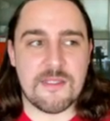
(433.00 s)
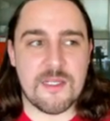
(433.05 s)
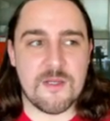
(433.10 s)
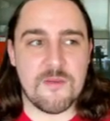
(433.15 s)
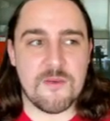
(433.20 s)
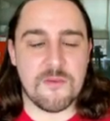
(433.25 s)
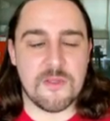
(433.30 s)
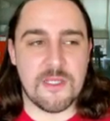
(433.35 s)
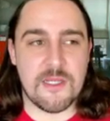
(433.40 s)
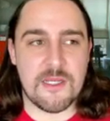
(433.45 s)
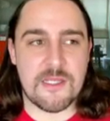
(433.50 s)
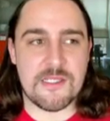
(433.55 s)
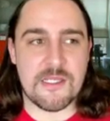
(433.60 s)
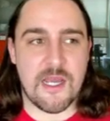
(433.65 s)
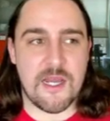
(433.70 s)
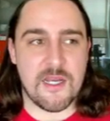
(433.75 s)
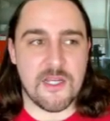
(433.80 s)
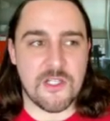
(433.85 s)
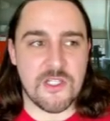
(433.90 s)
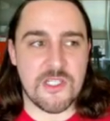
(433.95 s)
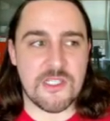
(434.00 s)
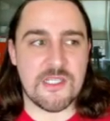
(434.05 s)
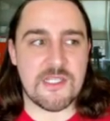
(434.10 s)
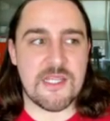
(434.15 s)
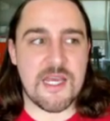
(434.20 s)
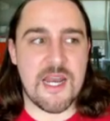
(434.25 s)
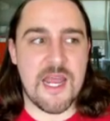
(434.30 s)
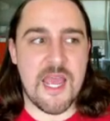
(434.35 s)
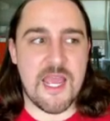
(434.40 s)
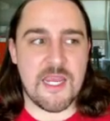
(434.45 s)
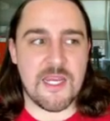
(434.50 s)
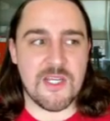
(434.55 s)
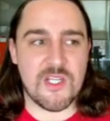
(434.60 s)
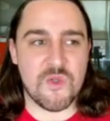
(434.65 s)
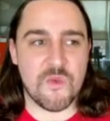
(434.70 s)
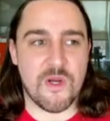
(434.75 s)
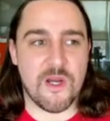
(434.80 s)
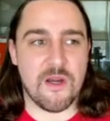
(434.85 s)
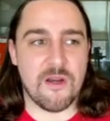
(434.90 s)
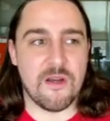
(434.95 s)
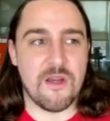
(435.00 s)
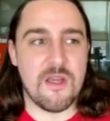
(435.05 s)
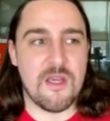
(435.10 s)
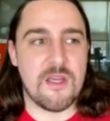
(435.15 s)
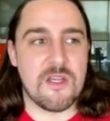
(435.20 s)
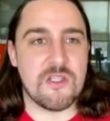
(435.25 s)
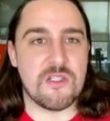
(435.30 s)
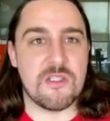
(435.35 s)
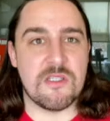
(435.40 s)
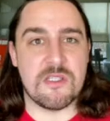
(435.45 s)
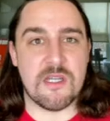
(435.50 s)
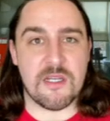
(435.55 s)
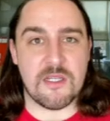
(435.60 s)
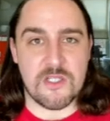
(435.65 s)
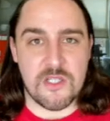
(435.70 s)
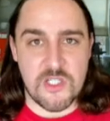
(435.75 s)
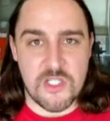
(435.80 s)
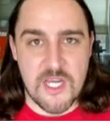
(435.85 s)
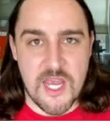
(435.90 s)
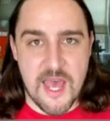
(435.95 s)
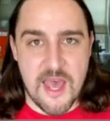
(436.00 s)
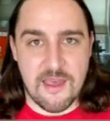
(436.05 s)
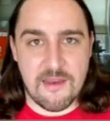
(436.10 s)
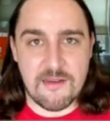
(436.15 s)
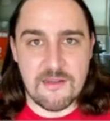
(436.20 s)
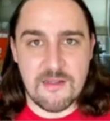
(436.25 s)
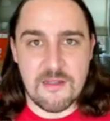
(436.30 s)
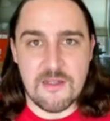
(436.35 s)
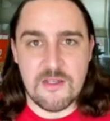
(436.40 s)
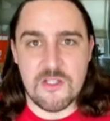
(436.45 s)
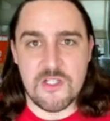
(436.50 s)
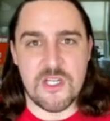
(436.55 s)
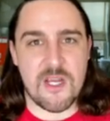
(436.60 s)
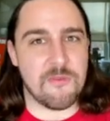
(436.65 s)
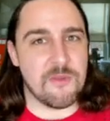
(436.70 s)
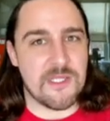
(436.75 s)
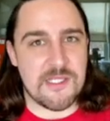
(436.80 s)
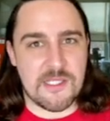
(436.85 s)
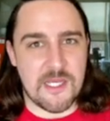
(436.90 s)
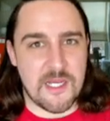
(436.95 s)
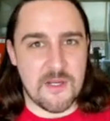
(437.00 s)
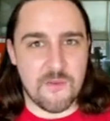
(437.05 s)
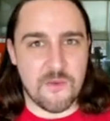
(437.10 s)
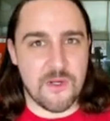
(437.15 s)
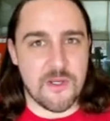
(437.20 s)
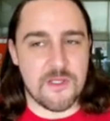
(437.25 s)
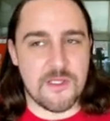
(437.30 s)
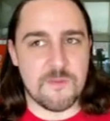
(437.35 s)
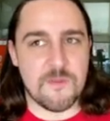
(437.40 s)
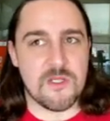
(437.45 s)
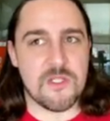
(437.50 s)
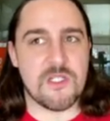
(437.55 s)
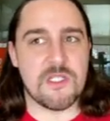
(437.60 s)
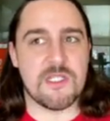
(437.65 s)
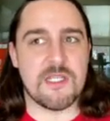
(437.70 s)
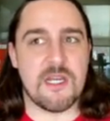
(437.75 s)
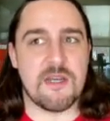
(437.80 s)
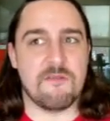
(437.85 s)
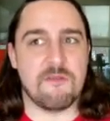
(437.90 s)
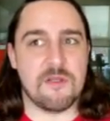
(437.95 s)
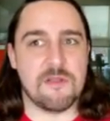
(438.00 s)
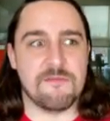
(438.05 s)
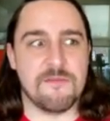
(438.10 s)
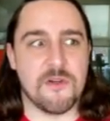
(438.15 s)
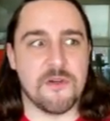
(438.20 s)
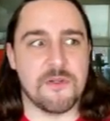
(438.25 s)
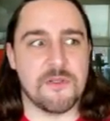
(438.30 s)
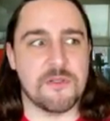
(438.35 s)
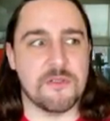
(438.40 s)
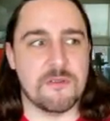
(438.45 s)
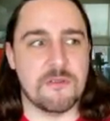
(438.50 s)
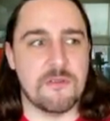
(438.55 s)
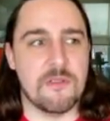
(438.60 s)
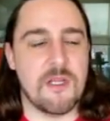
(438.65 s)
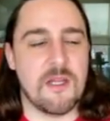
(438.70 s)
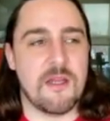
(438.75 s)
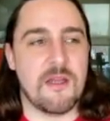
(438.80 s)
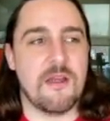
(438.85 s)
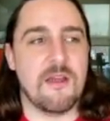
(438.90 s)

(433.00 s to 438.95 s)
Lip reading: going to be really exciting. She's at that age where she's starting to chat. She can't really say any words, but she's getting really vocal.